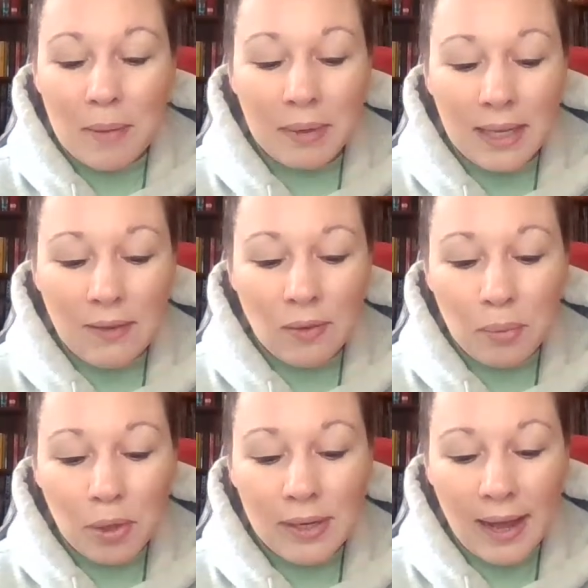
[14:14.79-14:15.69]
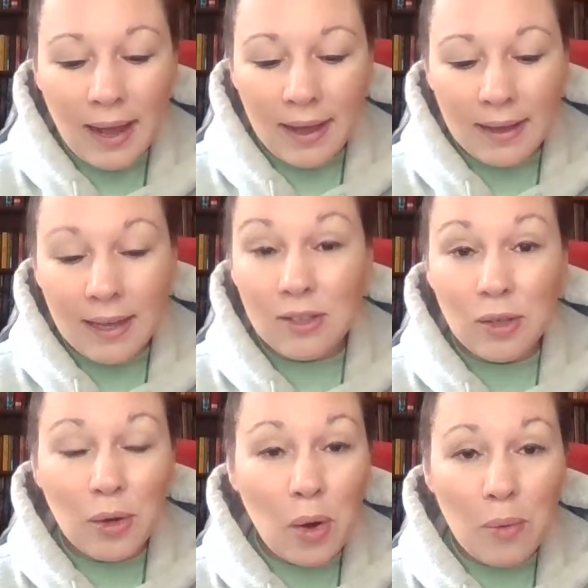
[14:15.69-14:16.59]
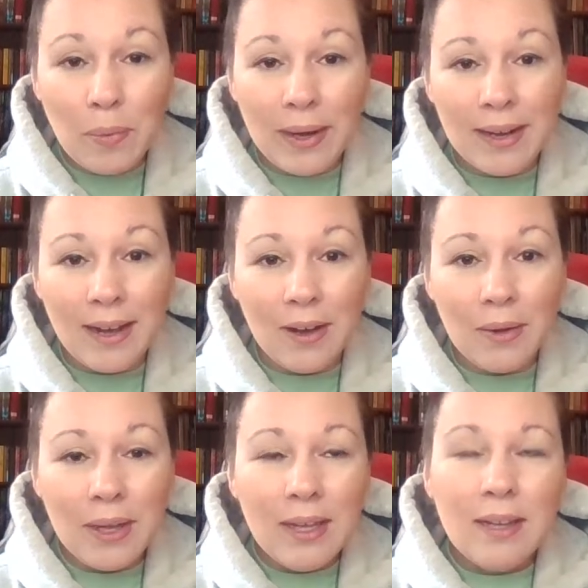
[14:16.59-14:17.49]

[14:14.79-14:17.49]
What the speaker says: But even per day, as you're home right now,